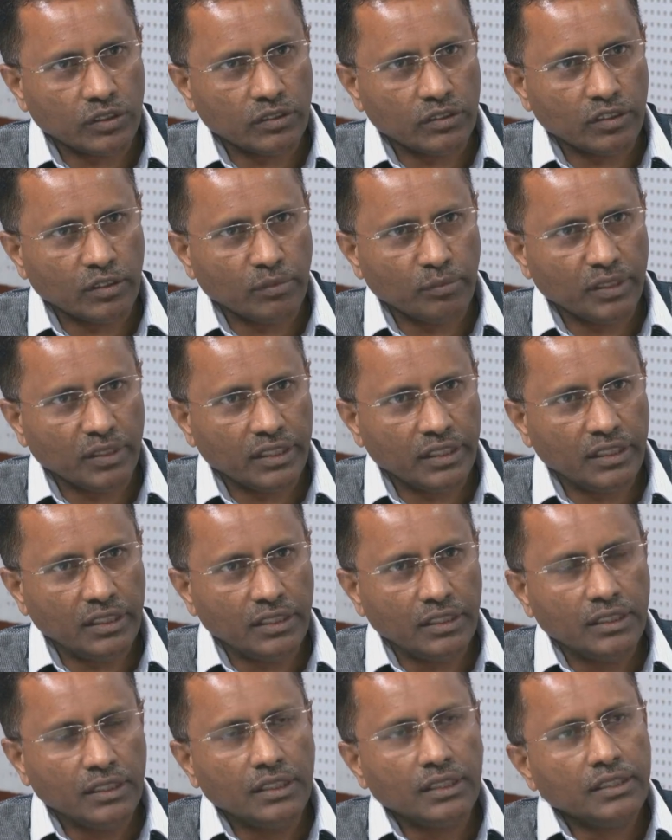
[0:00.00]
are making,
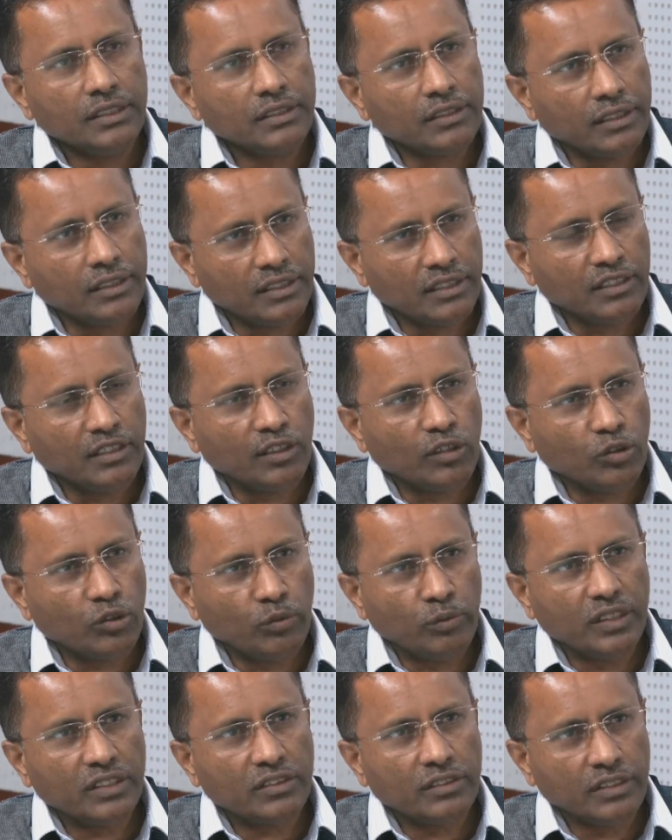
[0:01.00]
certain
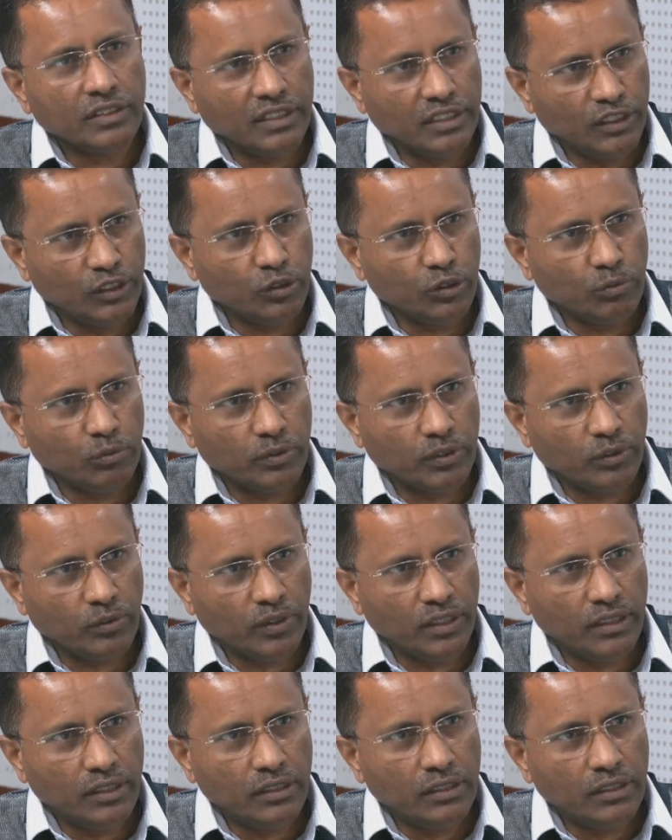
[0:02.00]
documents they need to provide,